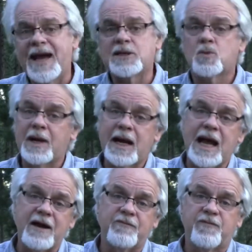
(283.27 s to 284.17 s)
that's what
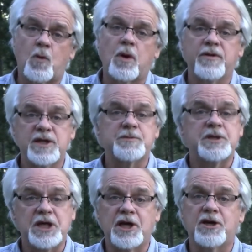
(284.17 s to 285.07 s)
I got for this
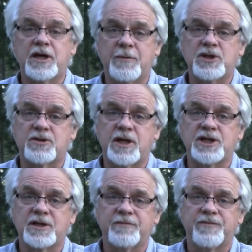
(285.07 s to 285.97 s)
particular
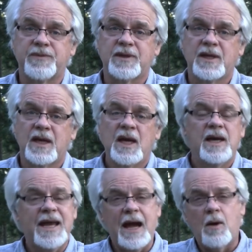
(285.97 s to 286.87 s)
demonstration.
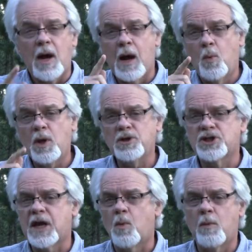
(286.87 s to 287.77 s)
Now, I will
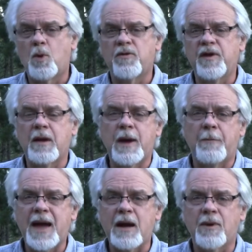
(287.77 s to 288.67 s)
say one more thing
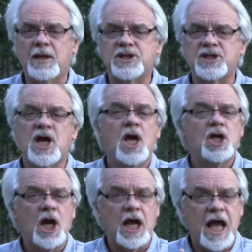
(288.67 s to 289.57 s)
about backgrounds is
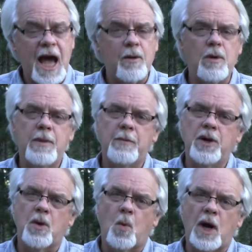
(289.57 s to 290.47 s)
you got to
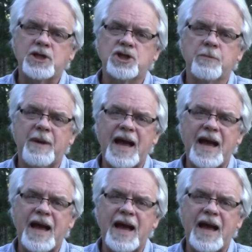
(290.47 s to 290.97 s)
remember to watch your